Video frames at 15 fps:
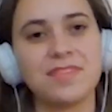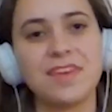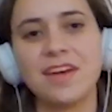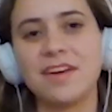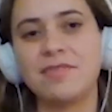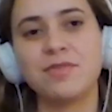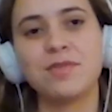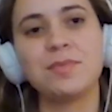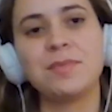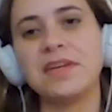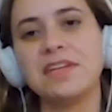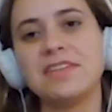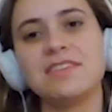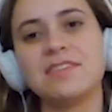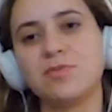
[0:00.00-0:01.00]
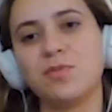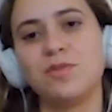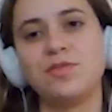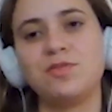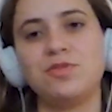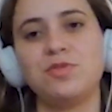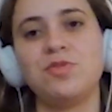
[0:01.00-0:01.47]
Yeah, for me, I just
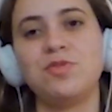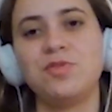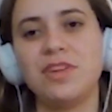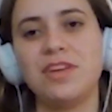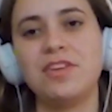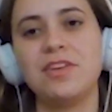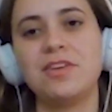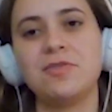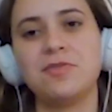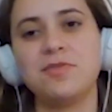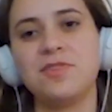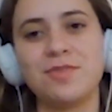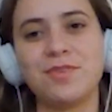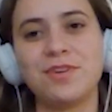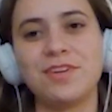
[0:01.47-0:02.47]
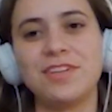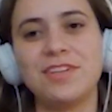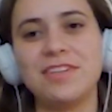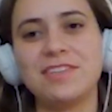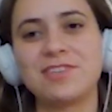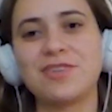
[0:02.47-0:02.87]
want to thank you for this